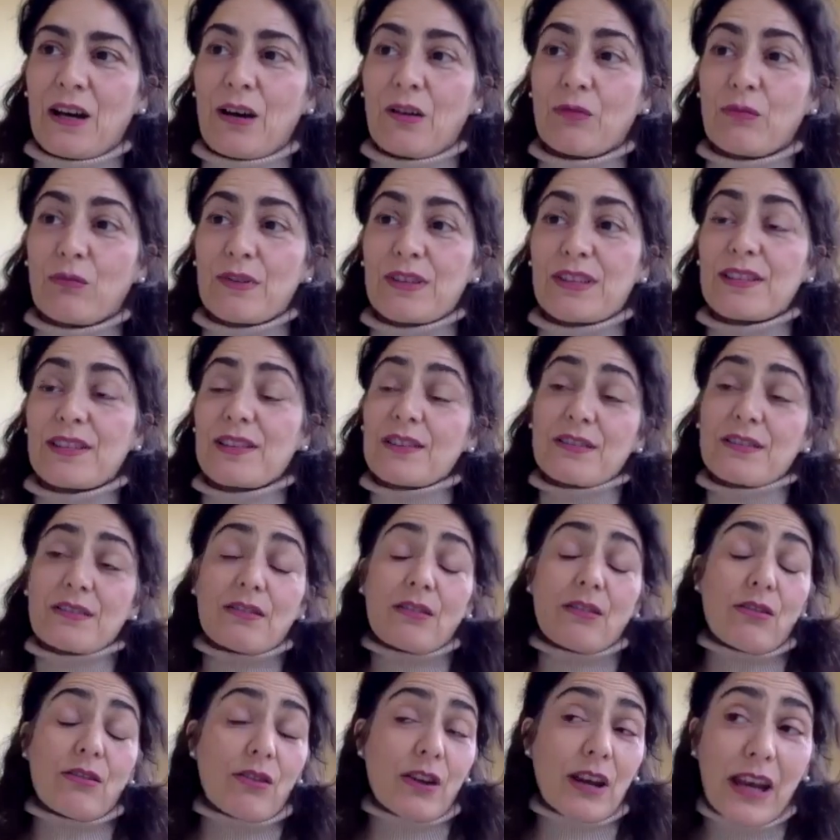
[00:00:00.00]
which is
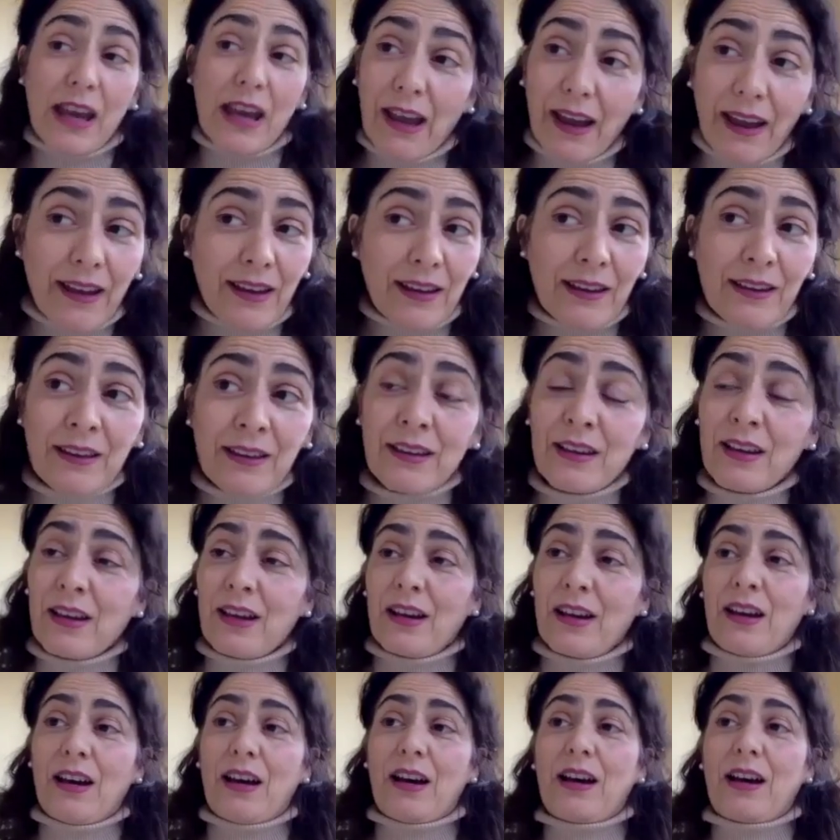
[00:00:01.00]
okay,
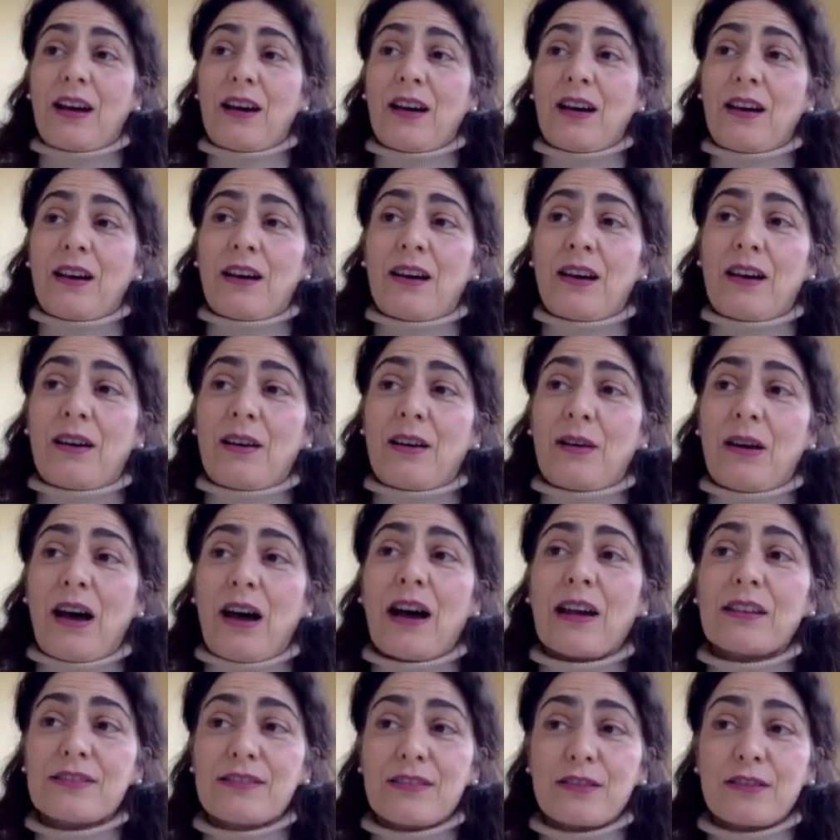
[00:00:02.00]

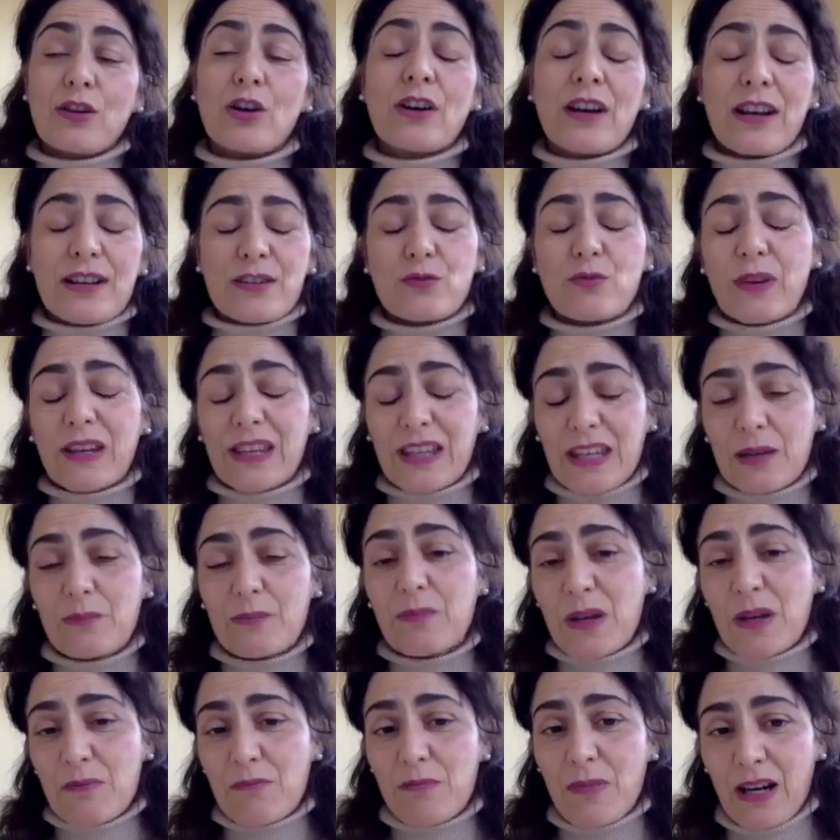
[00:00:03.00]
as long as we keep
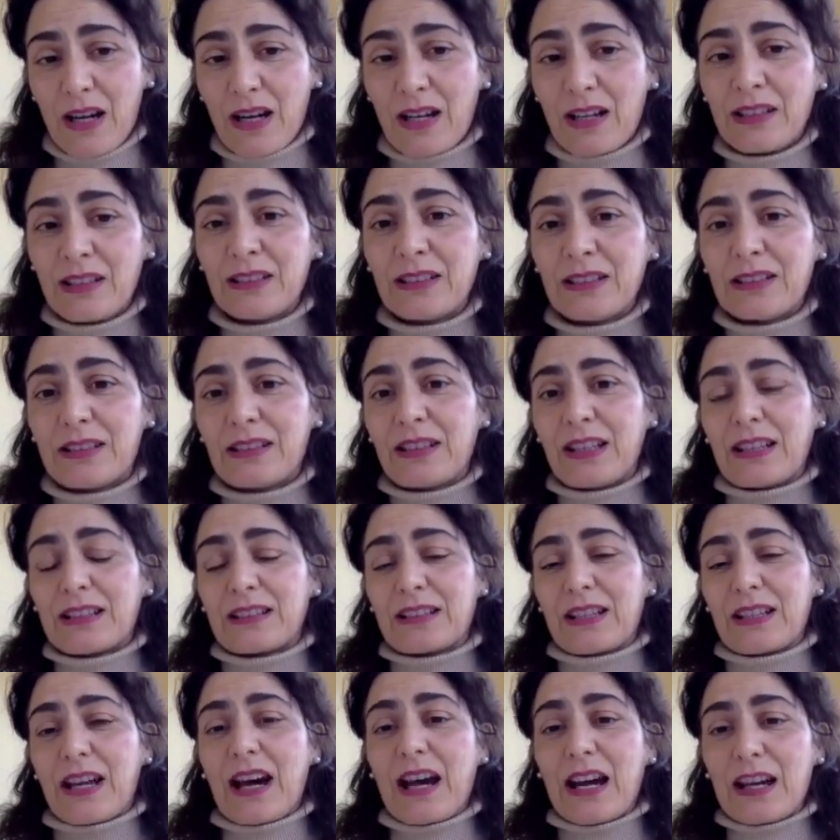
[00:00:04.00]
in mind that
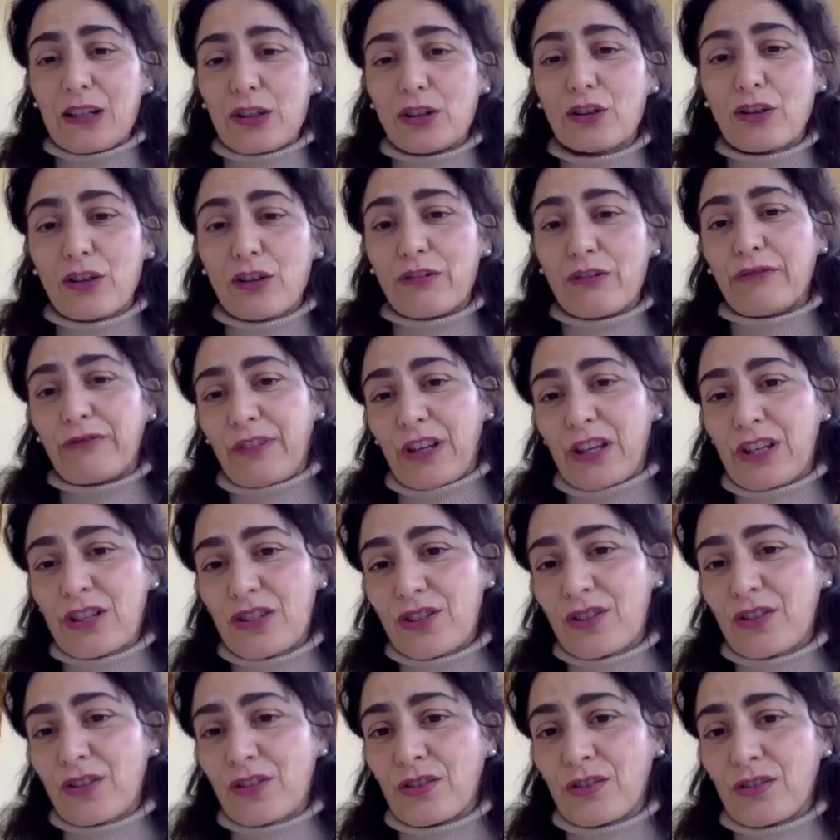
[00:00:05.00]
ILO
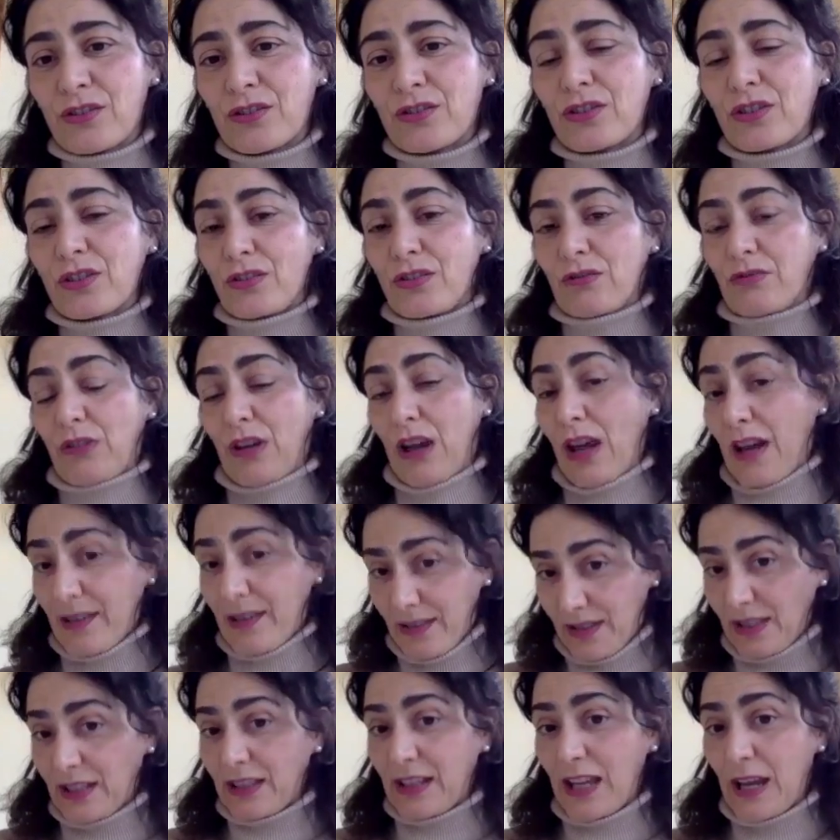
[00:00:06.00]
conventions, as
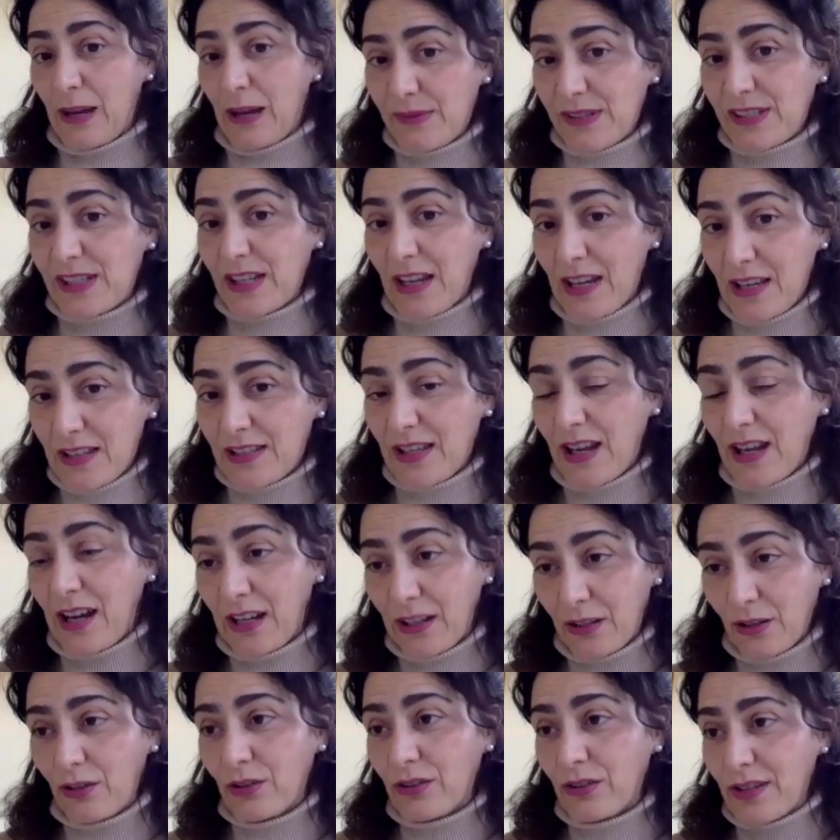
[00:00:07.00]
the name says,
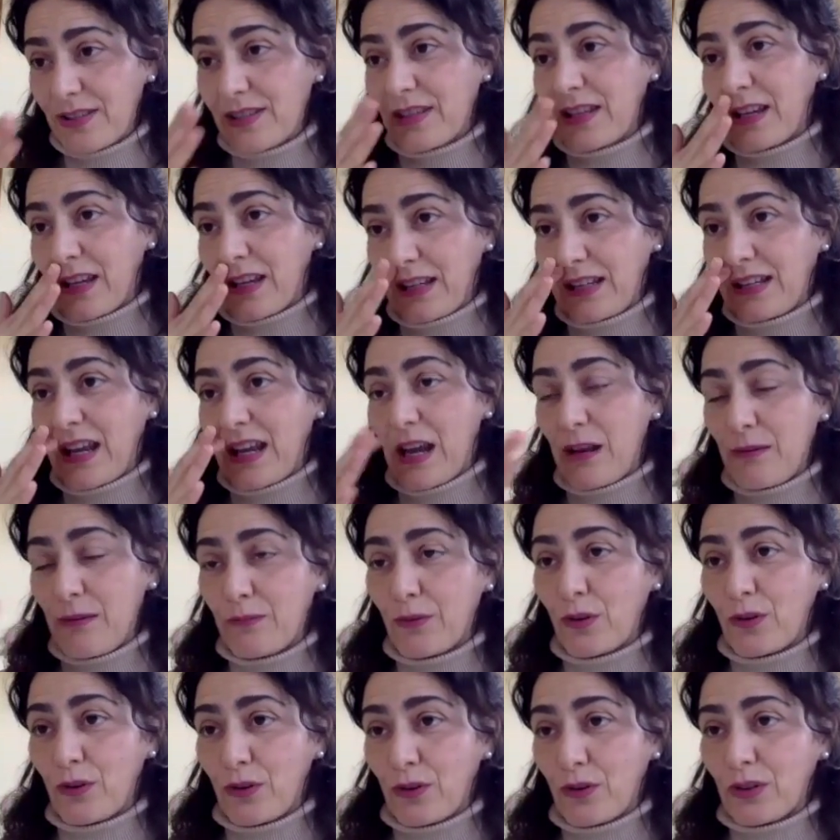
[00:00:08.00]
ILO is the
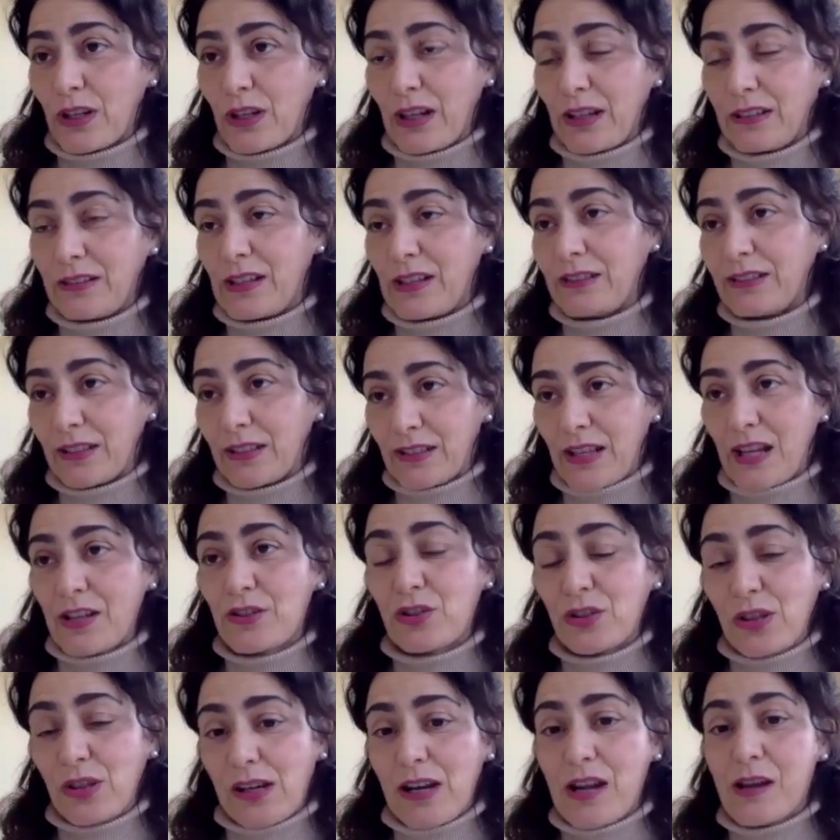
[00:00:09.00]
labor and the
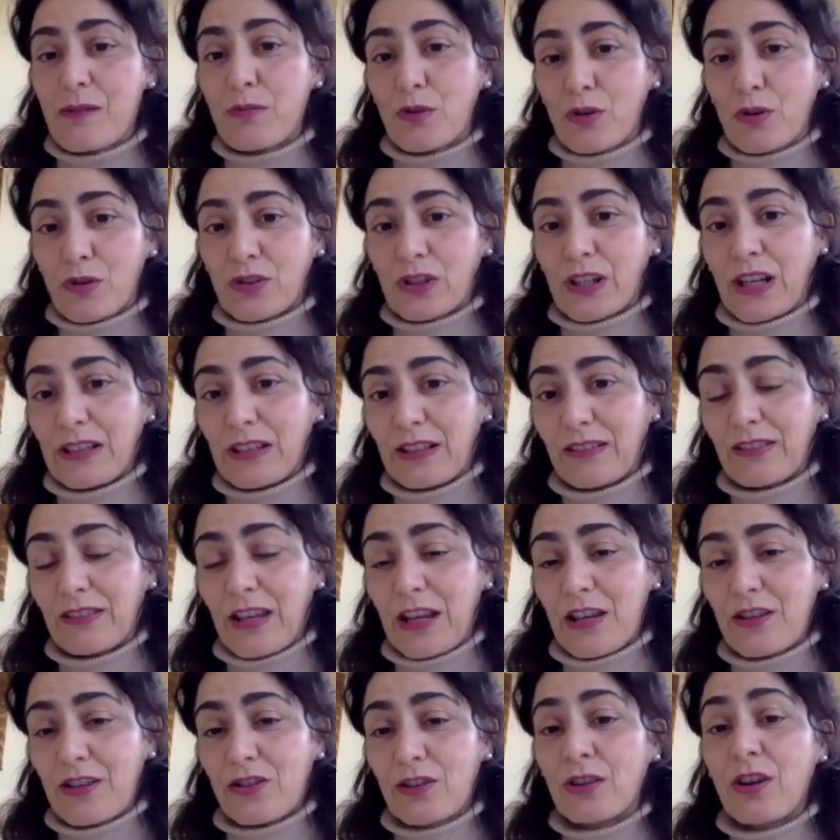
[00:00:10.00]
International Labor
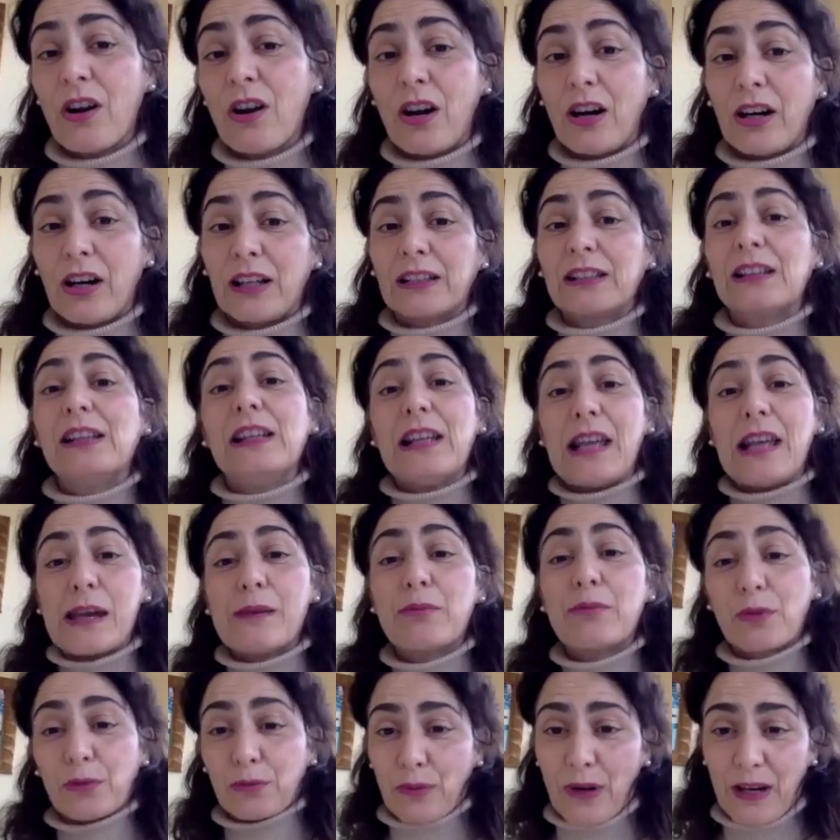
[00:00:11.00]
Organization, are
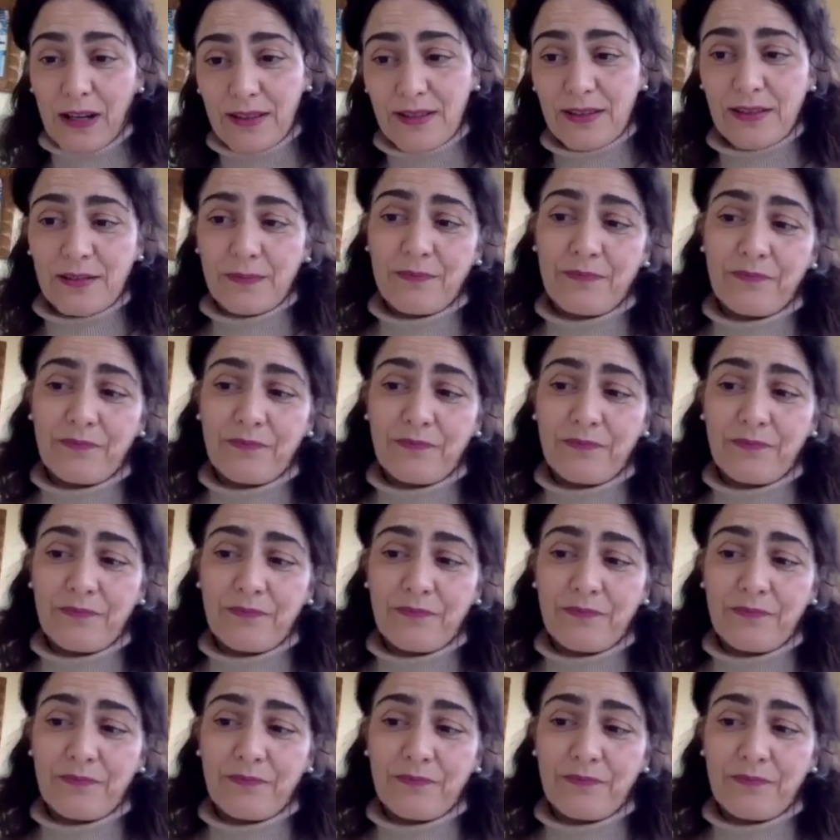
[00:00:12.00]
labor rights.